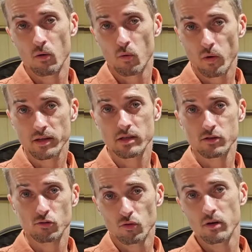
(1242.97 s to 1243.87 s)
with this
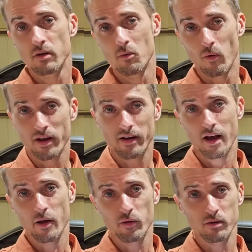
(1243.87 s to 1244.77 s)
tool when
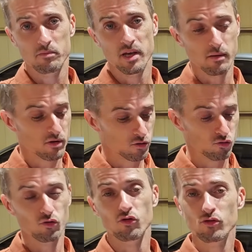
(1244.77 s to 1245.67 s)
I will be able
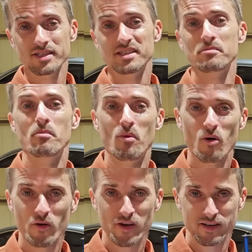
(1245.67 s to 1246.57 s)
to use it more